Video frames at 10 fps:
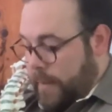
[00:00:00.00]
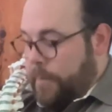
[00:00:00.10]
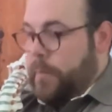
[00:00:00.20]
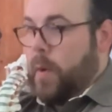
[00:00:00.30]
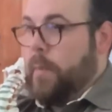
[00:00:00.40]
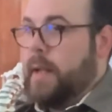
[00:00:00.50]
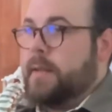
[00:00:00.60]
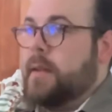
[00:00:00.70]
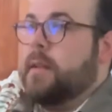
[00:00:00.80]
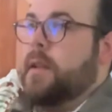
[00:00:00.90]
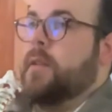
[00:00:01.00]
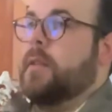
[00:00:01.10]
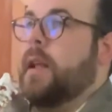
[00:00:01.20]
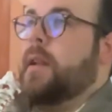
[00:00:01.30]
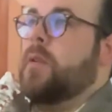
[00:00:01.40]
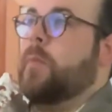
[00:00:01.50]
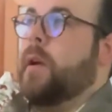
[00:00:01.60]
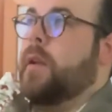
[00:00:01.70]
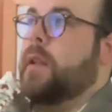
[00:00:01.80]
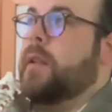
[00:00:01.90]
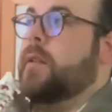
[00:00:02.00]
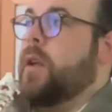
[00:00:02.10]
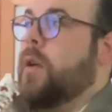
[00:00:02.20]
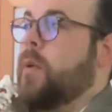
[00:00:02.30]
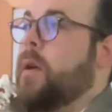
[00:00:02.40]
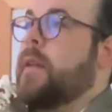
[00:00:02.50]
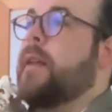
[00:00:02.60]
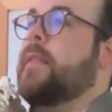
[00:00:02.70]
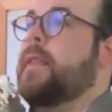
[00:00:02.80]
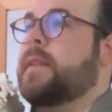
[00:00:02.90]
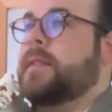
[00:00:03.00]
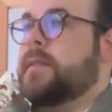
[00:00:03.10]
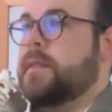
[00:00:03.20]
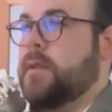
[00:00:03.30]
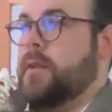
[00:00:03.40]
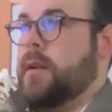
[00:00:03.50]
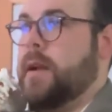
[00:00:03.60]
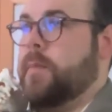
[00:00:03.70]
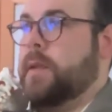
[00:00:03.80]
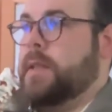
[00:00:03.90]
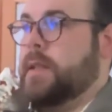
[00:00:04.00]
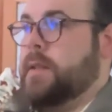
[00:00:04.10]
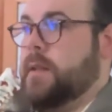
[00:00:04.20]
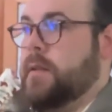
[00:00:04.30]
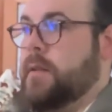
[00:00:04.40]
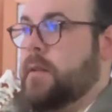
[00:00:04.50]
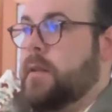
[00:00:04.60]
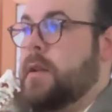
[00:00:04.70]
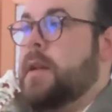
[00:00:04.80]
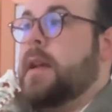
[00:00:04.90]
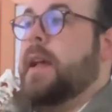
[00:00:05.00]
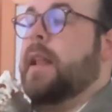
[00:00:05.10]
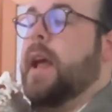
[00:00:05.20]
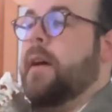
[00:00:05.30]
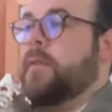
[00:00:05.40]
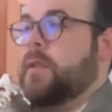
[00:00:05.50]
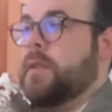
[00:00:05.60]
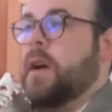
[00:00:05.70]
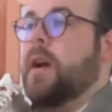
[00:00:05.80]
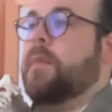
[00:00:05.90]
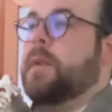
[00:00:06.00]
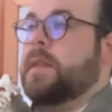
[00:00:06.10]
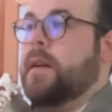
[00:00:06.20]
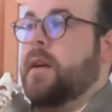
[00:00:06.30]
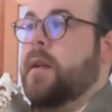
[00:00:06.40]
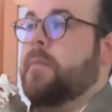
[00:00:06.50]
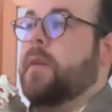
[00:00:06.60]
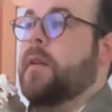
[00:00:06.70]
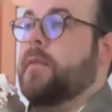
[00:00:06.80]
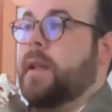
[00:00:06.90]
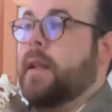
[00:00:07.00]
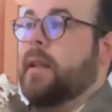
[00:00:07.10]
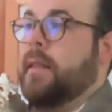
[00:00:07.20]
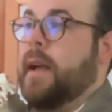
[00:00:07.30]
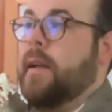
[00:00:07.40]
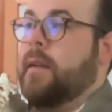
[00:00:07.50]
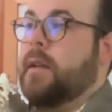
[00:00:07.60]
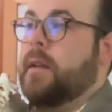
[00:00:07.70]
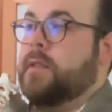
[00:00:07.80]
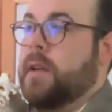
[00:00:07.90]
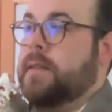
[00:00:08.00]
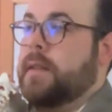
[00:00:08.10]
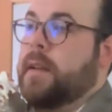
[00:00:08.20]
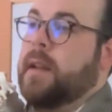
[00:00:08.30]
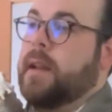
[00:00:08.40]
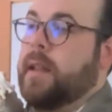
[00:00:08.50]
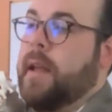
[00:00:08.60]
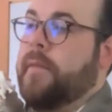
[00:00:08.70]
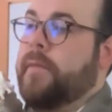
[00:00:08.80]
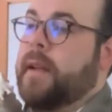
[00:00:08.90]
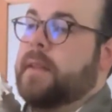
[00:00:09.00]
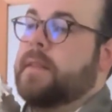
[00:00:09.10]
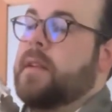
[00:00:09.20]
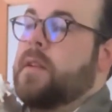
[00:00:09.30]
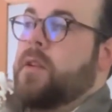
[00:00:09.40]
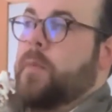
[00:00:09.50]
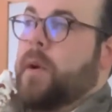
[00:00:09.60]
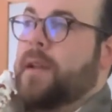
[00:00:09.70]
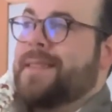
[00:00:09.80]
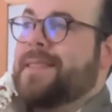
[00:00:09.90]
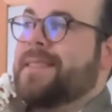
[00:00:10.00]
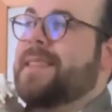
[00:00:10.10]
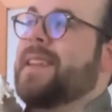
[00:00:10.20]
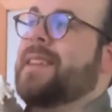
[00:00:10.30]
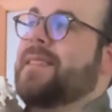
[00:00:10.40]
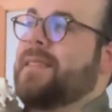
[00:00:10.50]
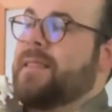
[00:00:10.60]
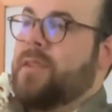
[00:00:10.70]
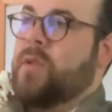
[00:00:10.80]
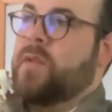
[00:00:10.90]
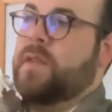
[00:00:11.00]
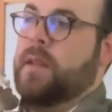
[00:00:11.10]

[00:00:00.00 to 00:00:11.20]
But basically, you're letting your body know this is the correct position. And after time and time of getting that adjusted and getting that fixed, your body starts to get used to